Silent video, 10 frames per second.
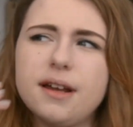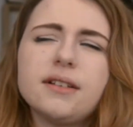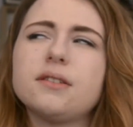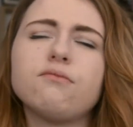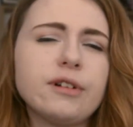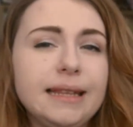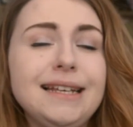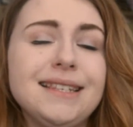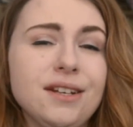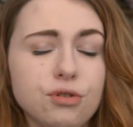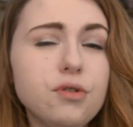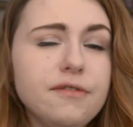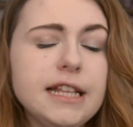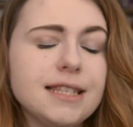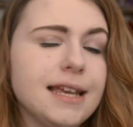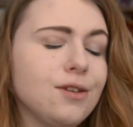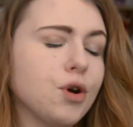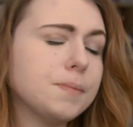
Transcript: does release endorphins in your